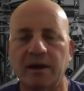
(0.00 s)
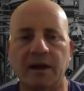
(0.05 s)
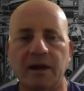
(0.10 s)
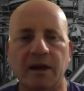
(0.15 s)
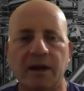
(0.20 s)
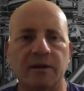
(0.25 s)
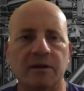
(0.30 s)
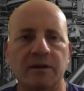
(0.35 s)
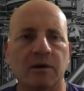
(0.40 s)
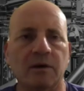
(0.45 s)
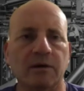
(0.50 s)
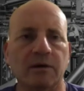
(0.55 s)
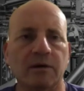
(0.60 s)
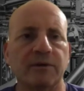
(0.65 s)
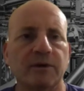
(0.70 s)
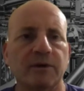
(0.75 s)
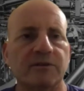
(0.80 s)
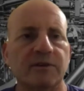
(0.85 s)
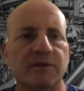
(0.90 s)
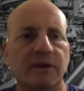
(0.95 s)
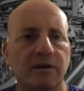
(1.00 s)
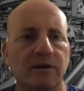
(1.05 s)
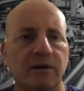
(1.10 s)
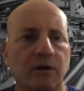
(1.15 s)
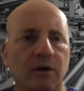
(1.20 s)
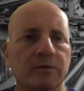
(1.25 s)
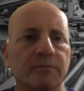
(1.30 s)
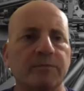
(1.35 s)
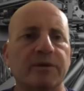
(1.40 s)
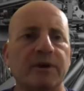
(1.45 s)
and all of those
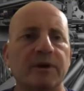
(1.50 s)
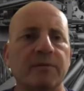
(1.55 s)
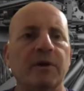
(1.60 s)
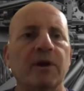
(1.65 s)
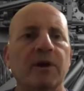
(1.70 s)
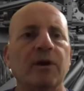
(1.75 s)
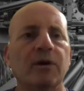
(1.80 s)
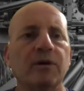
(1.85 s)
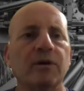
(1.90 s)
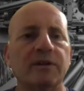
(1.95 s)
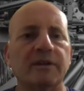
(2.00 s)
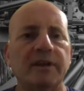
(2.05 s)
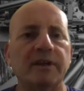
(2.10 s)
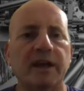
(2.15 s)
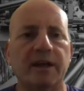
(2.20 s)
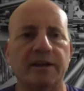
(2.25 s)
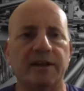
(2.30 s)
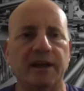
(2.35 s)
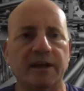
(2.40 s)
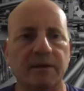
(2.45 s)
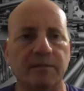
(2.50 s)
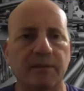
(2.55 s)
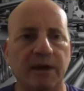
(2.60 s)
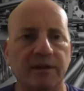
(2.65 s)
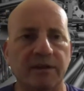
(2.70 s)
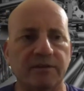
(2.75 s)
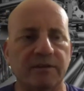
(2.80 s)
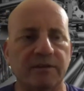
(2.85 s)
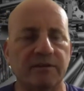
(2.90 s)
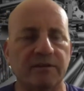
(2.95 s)
on-prem long-tail
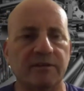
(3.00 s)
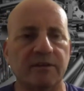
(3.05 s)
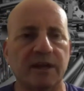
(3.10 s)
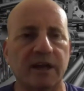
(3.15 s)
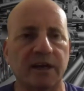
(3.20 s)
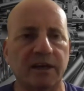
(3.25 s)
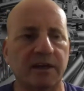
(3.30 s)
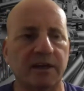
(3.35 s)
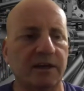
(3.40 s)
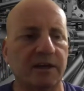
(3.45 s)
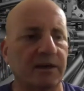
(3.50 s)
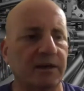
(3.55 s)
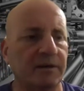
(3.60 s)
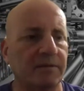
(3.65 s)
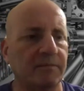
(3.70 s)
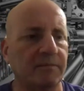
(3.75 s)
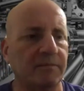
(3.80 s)
databases. Like uh,